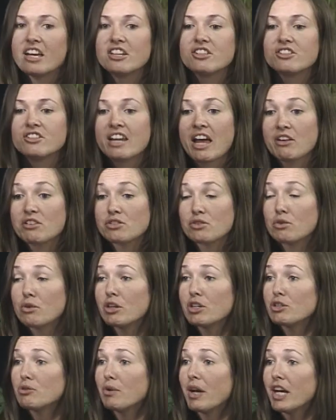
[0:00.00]
Now,
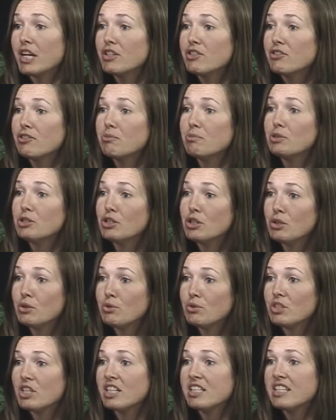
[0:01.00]
scores range from
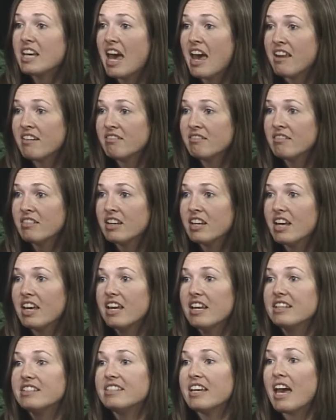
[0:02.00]
2 to 10,
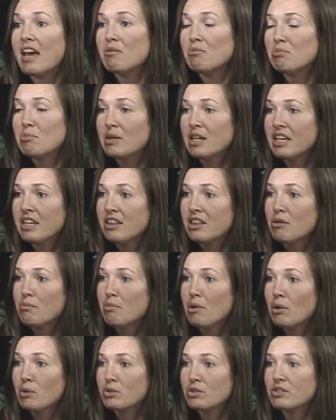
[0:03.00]
10 being the
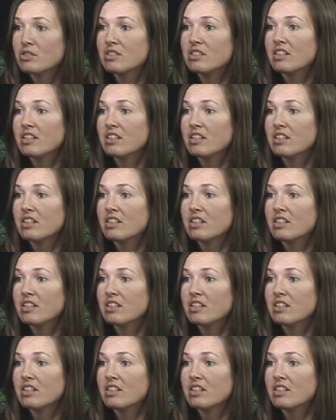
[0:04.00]
most